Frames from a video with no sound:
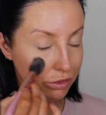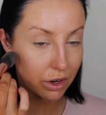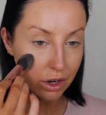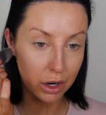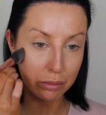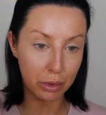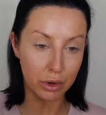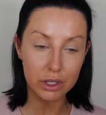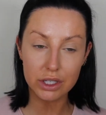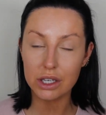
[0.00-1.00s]
for her
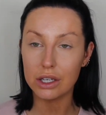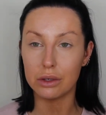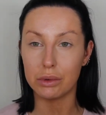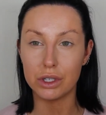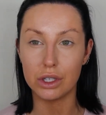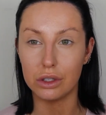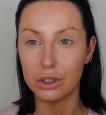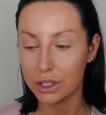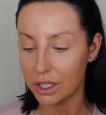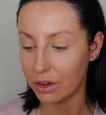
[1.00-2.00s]
body and the way she
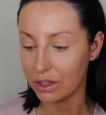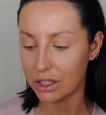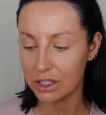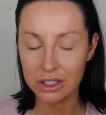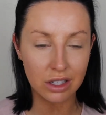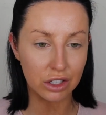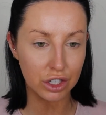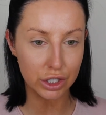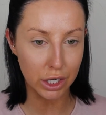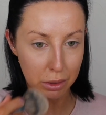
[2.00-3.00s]
looks now that it's
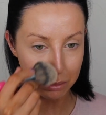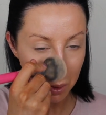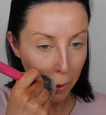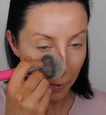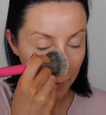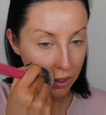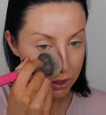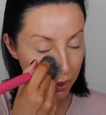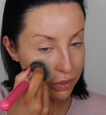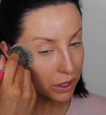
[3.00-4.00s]
such a shame.
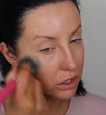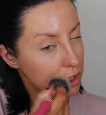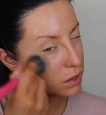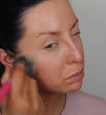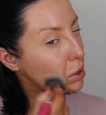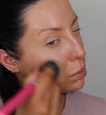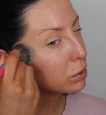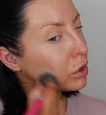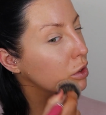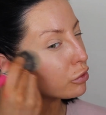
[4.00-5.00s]
So I think just
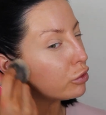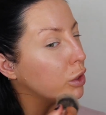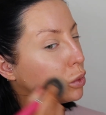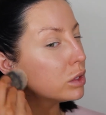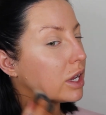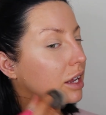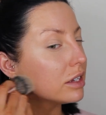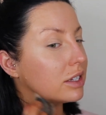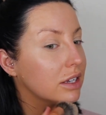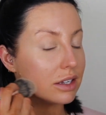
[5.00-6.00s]
people that are real
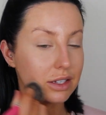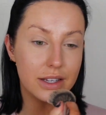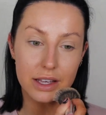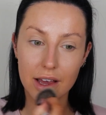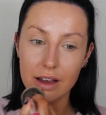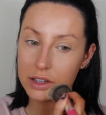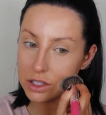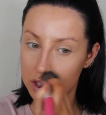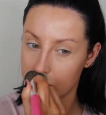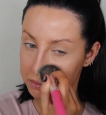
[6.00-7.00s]
tend to
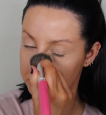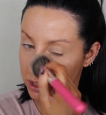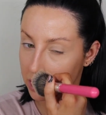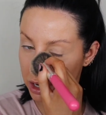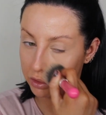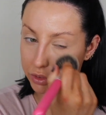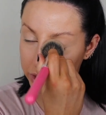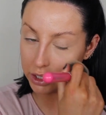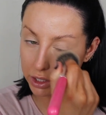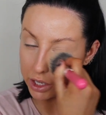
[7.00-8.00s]
catch me. I
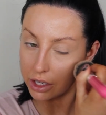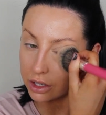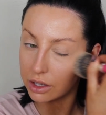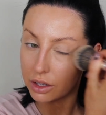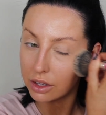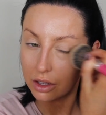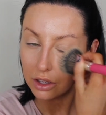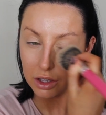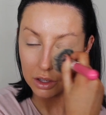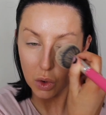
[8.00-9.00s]
really like
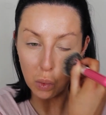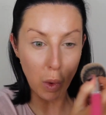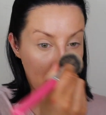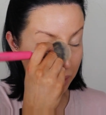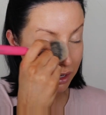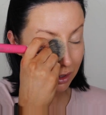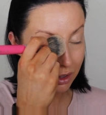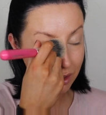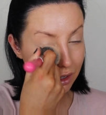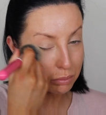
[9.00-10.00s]
women
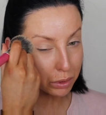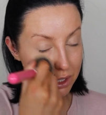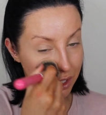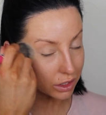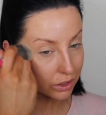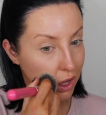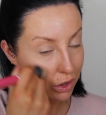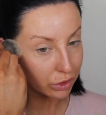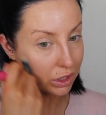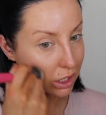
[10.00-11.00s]
in particular that
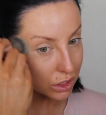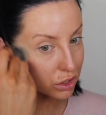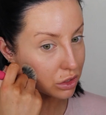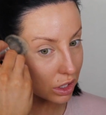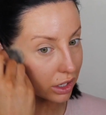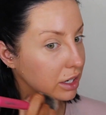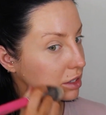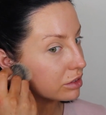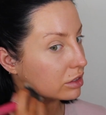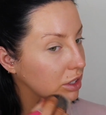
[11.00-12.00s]
I relate to. I
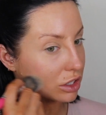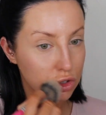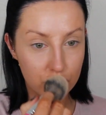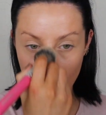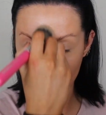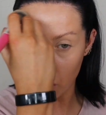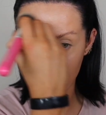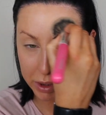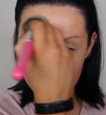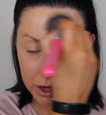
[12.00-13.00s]
like strong
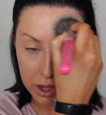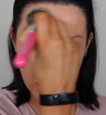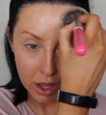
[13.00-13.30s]
women.